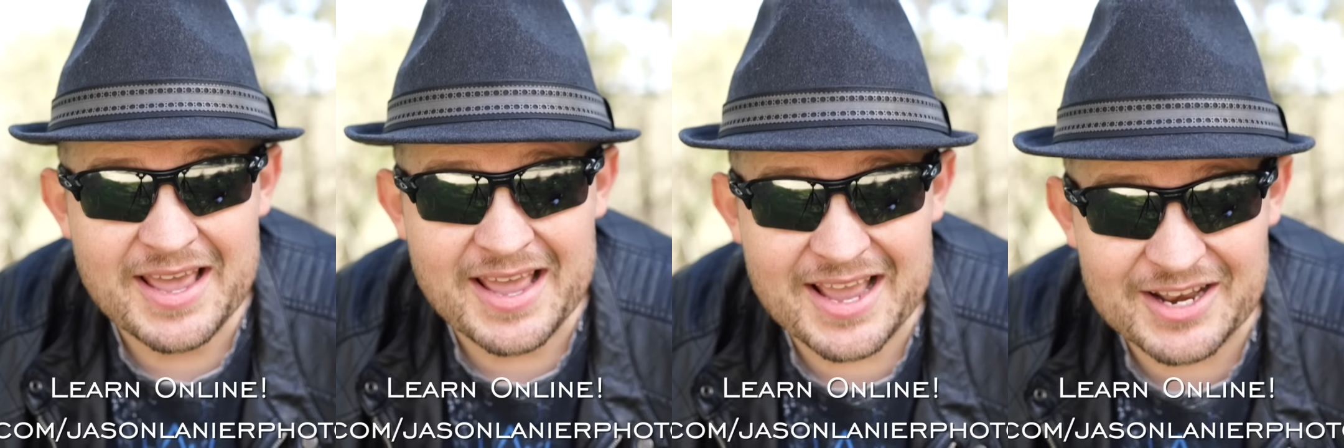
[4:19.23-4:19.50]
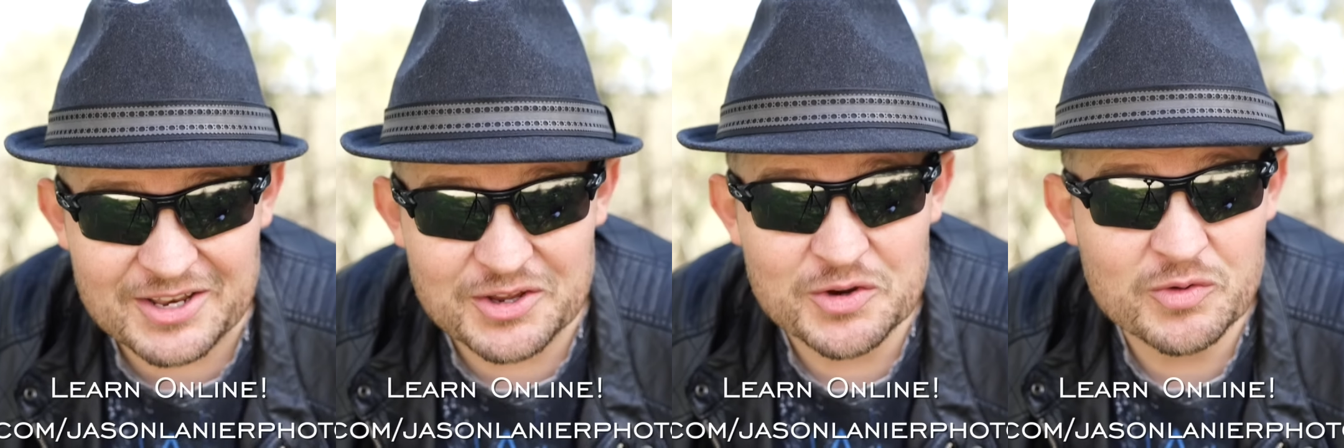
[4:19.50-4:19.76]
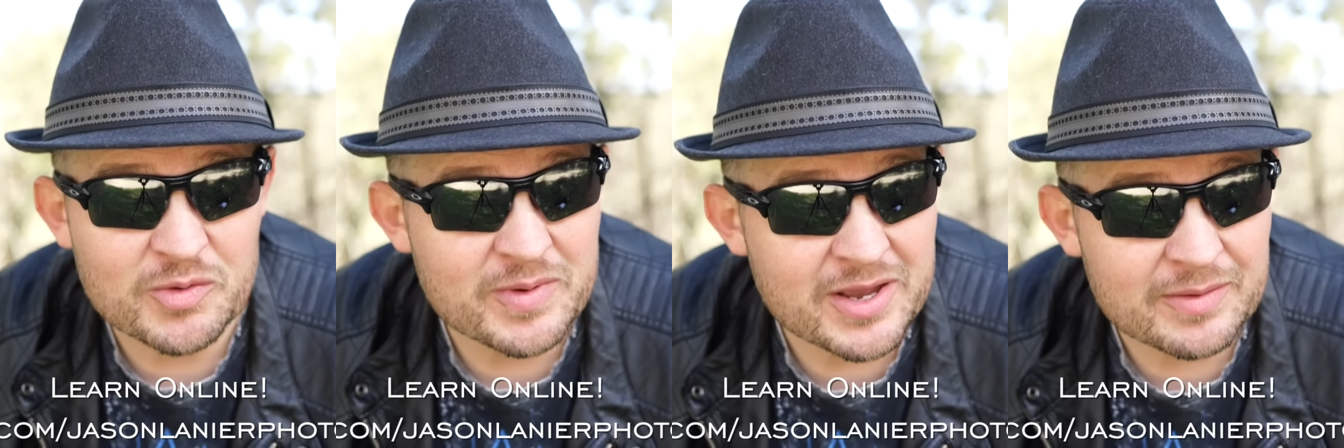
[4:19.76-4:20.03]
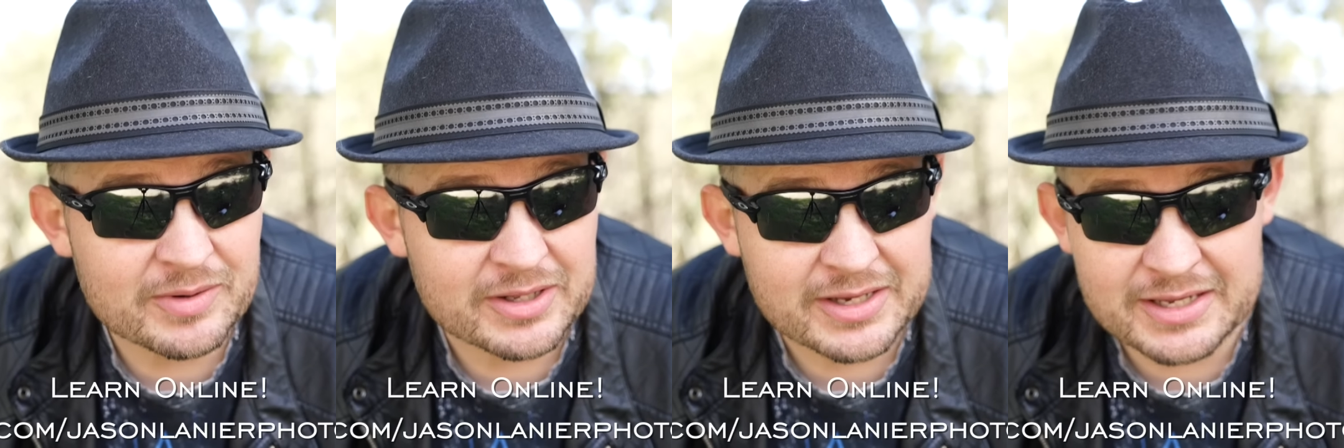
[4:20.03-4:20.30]
and you will be
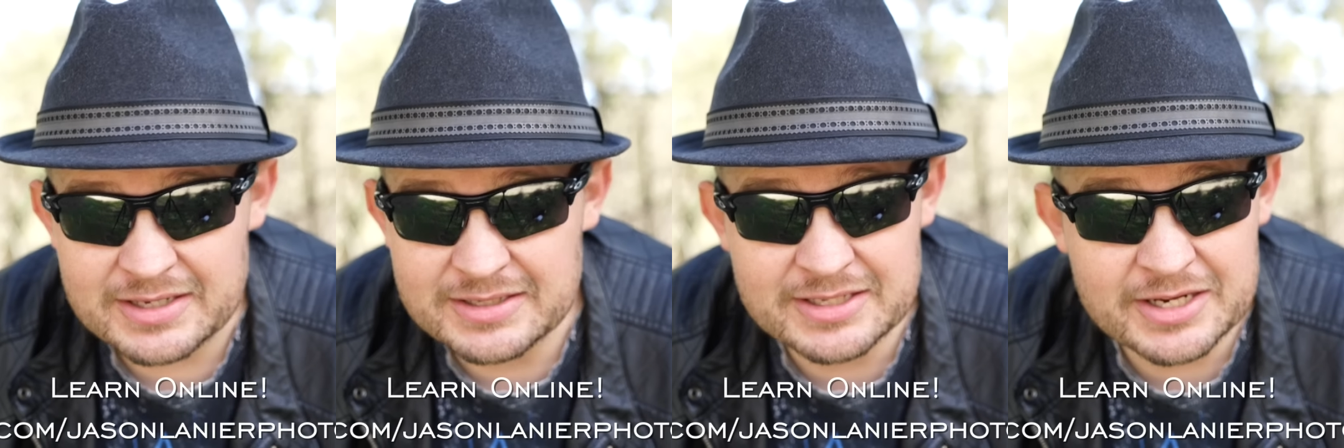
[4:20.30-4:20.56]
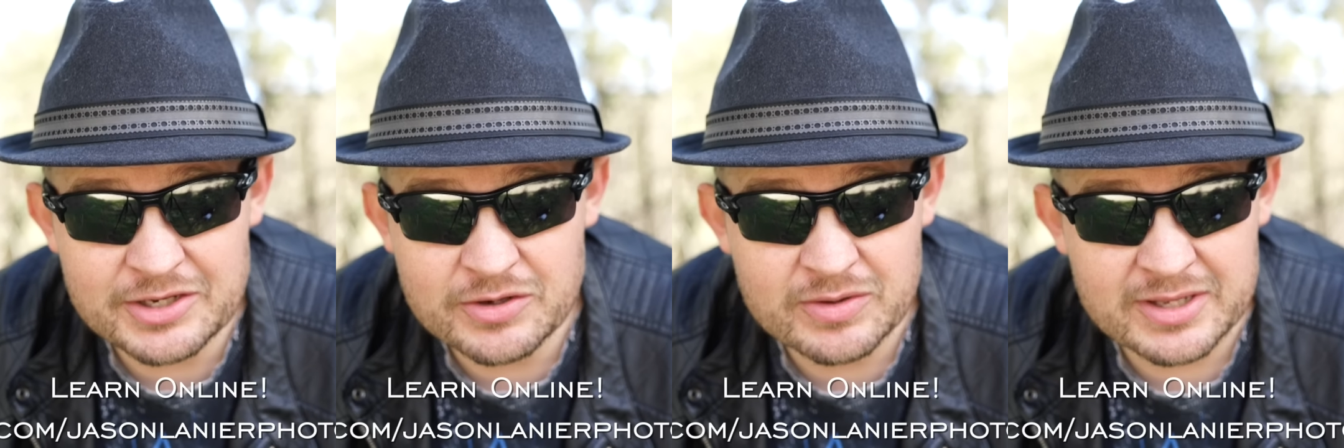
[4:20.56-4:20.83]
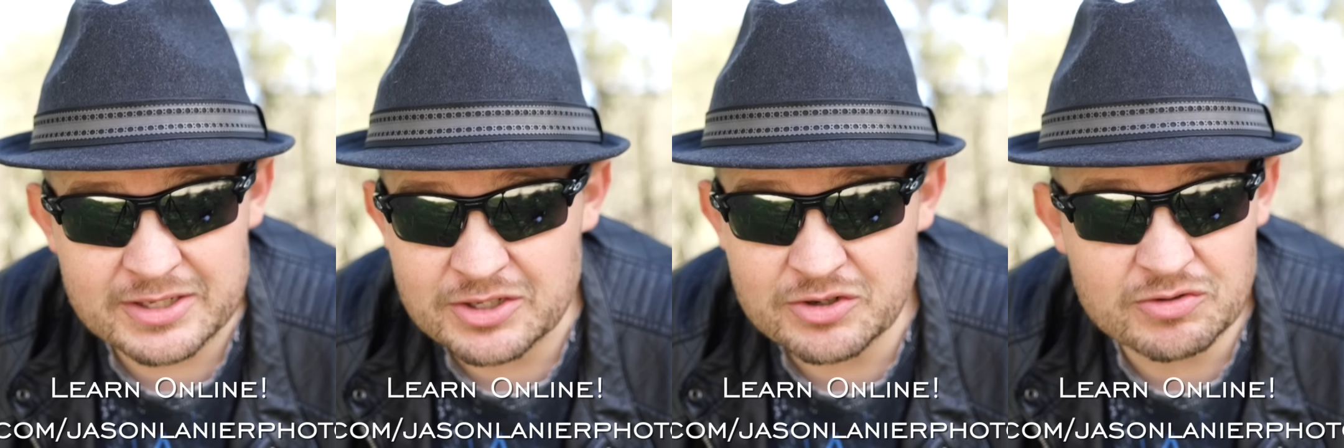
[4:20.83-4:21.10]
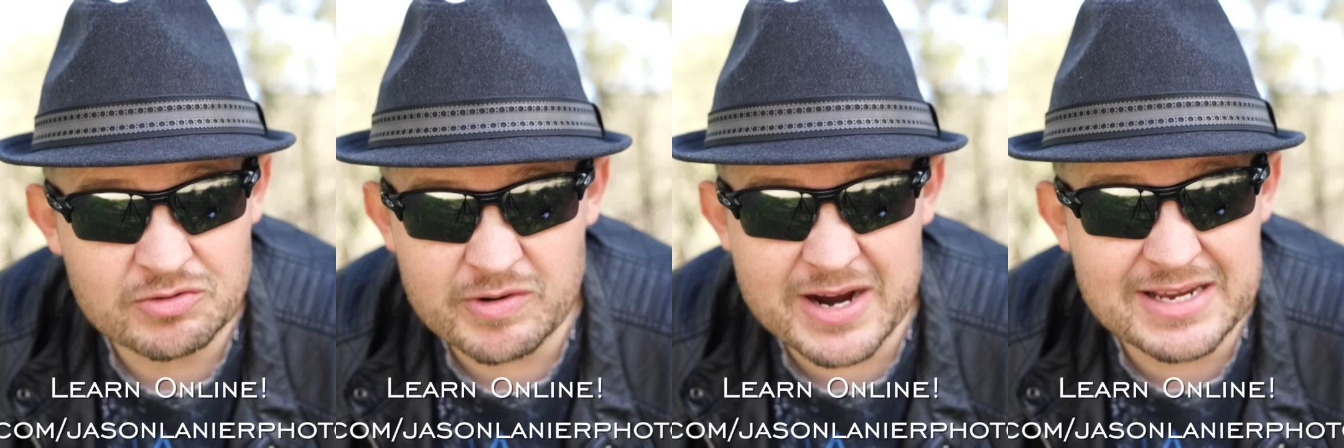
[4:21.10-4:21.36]
able to continue this
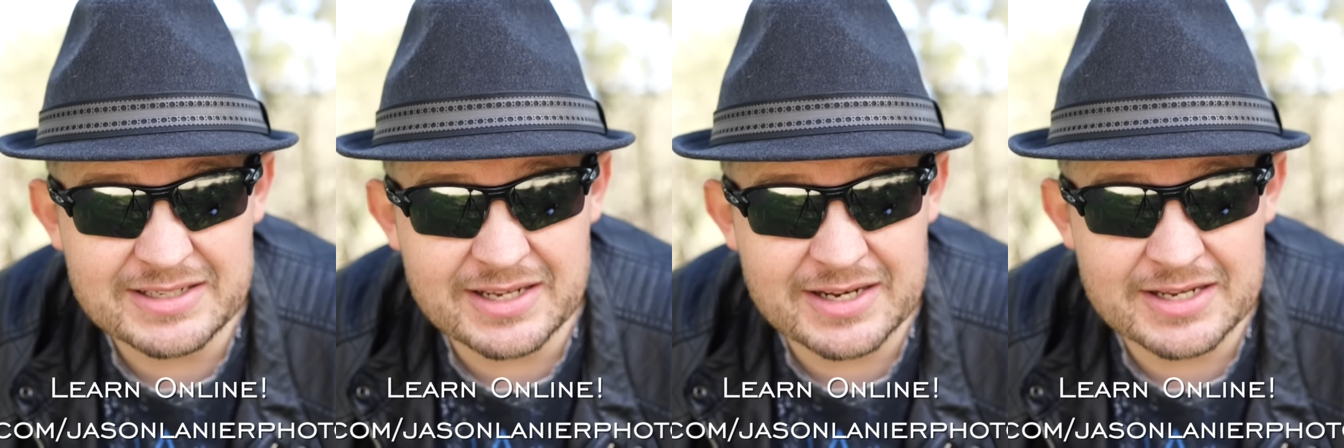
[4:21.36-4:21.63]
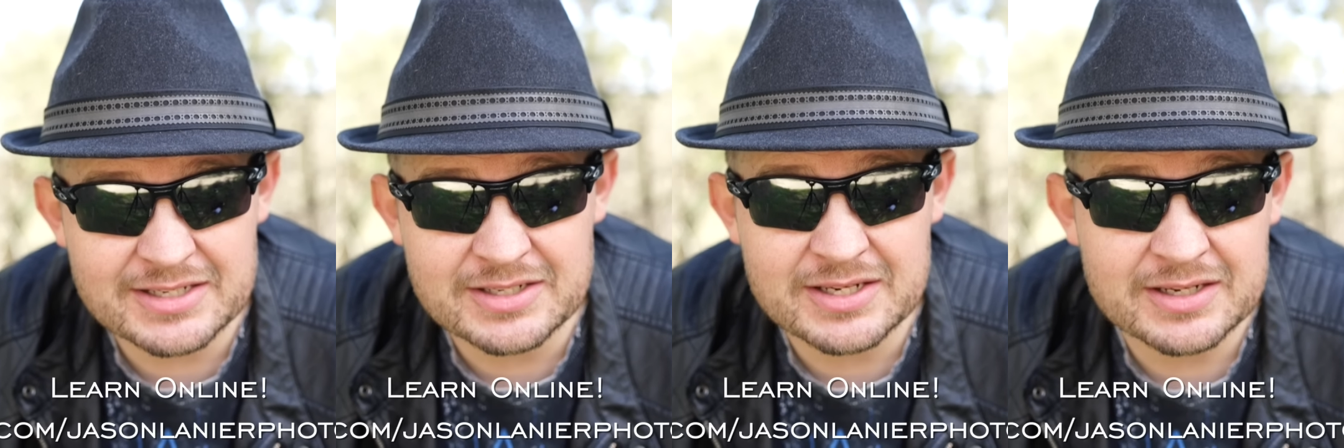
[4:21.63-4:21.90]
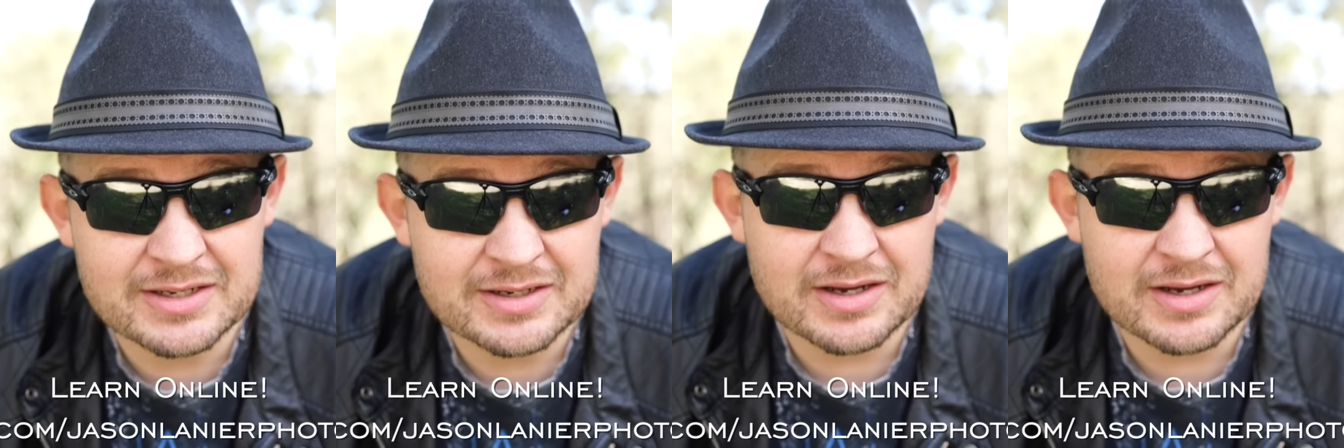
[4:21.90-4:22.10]
craziness